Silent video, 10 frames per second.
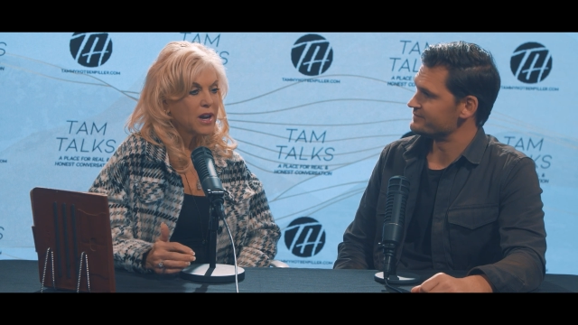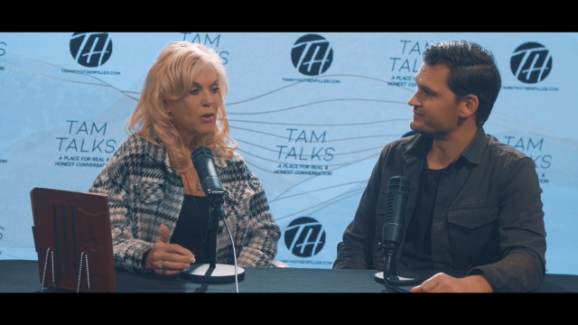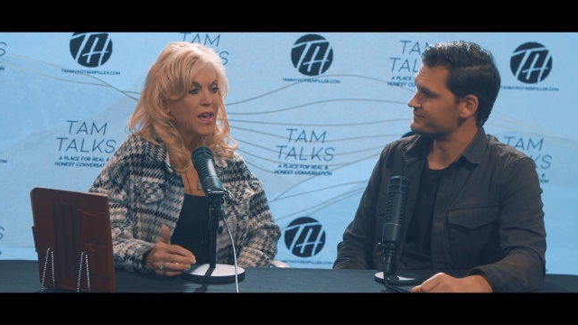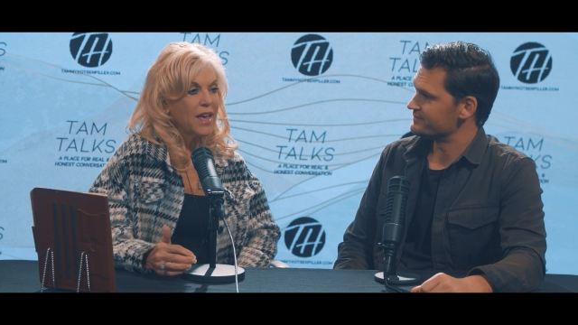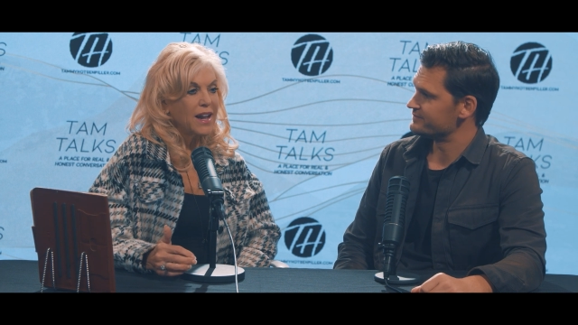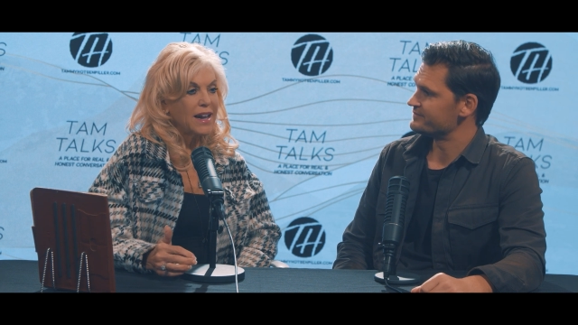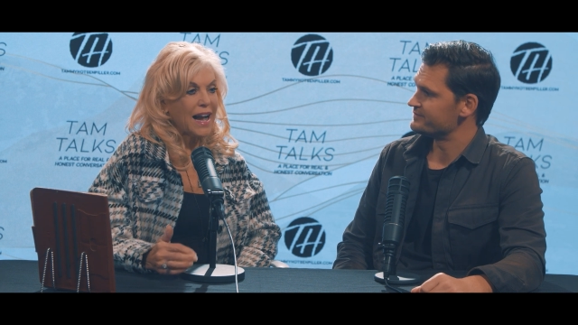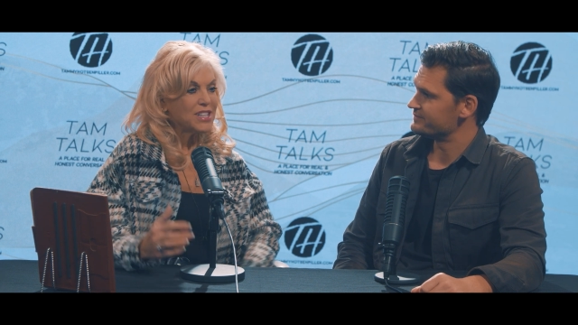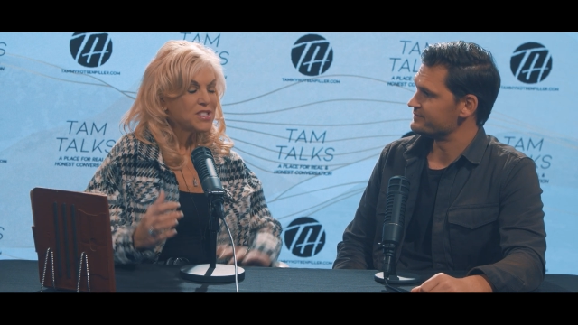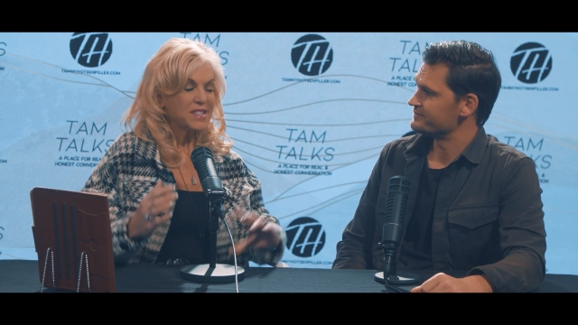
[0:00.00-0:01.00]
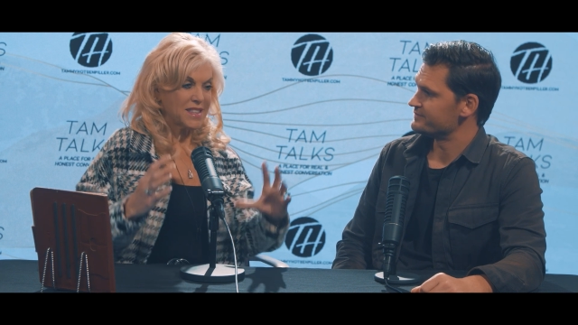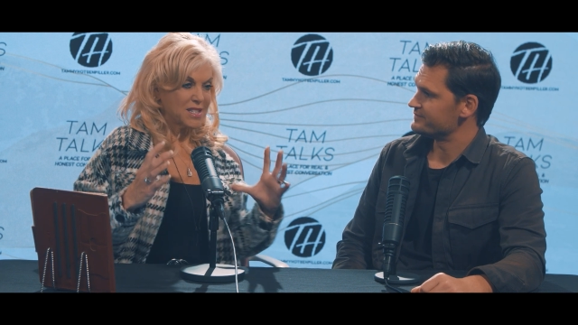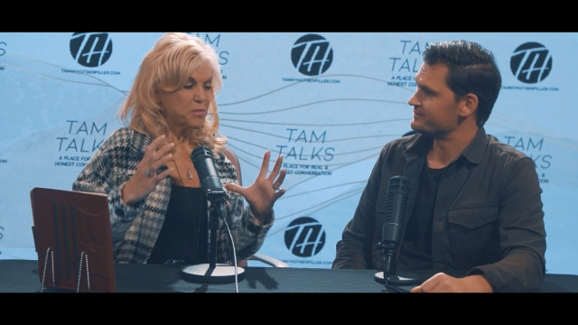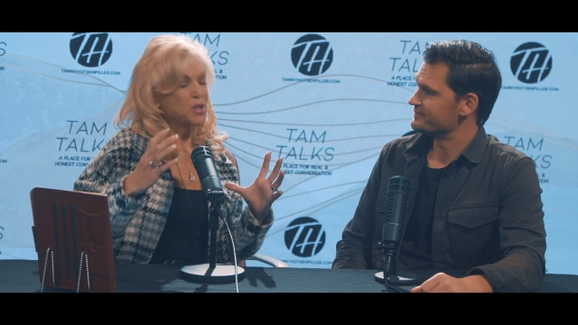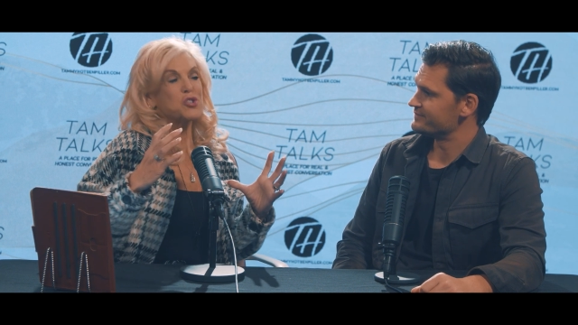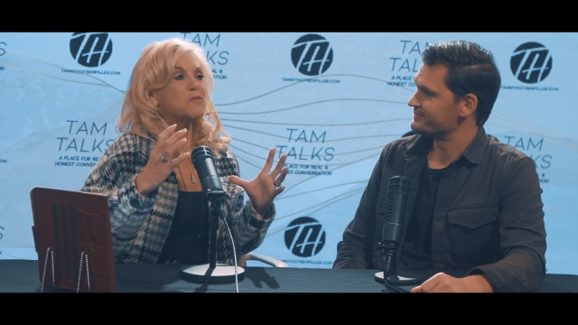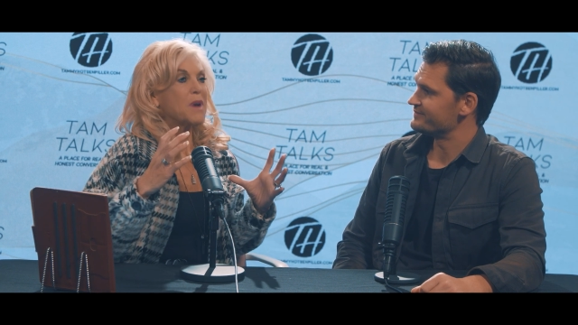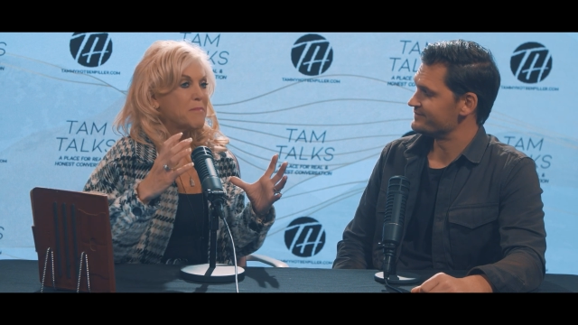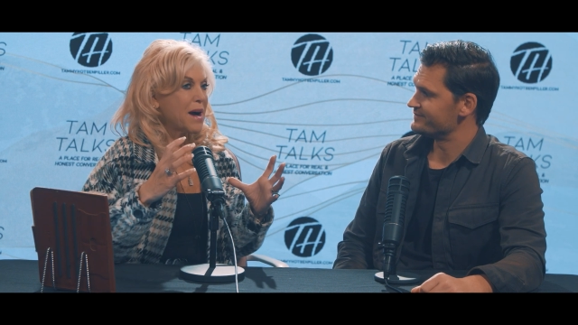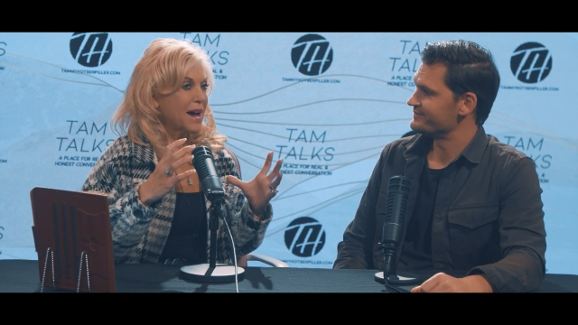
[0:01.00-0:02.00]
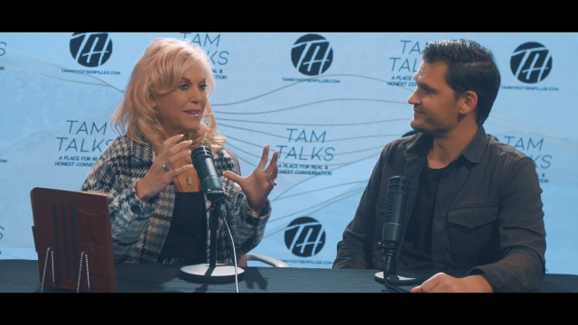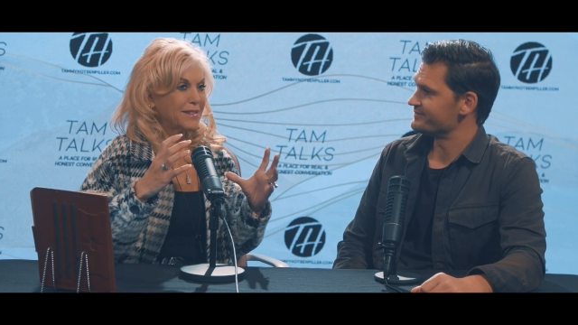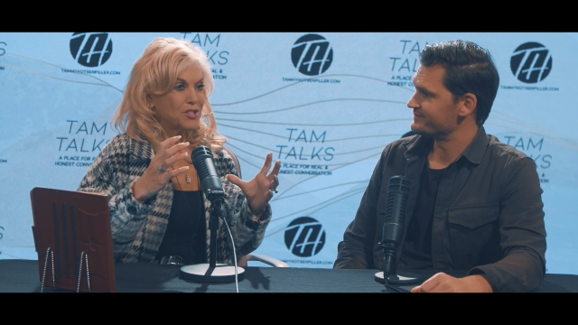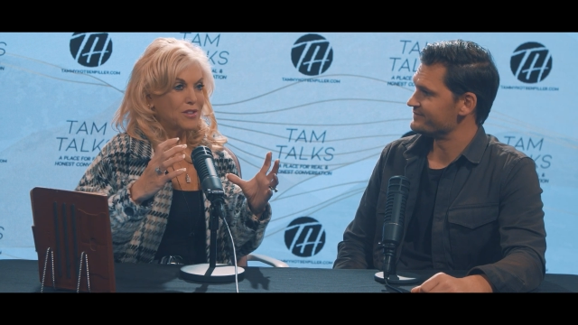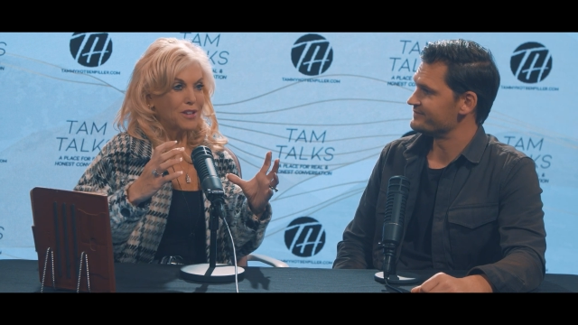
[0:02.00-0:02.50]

Speaker 1: now. I just get this picture in my mind.